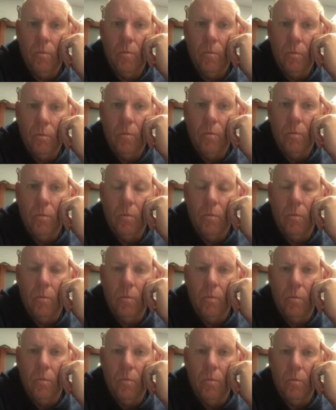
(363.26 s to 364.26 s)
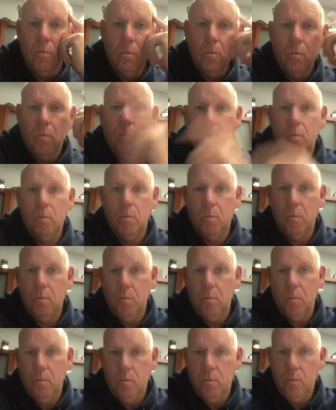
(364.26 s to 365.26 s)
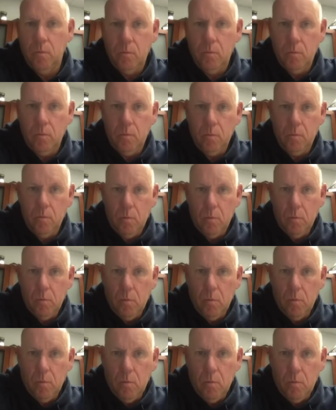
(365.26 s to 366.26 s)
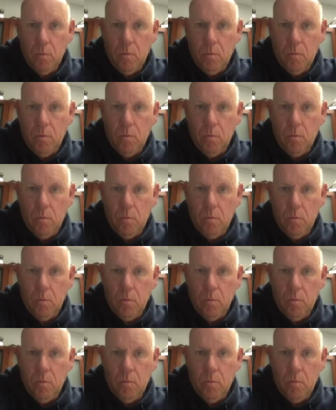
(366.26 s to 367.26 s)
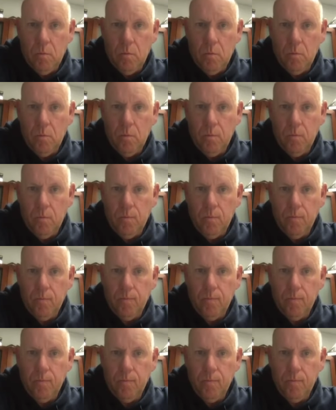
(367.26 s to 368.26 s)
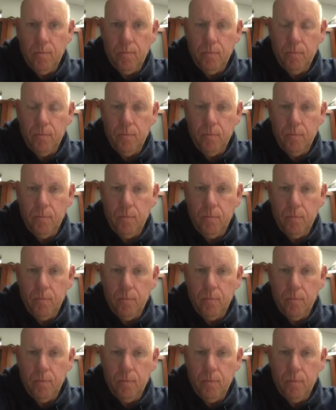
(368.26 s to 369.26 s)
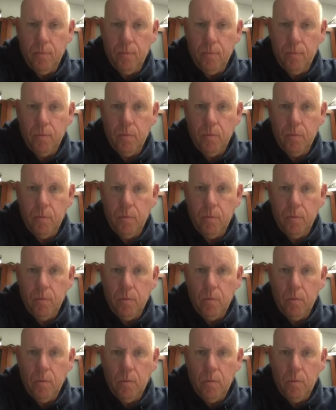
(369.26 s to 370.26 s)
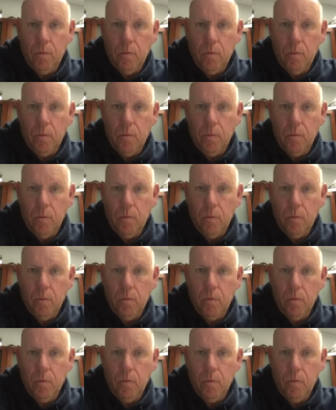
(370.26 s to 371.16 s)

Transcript: [no speech]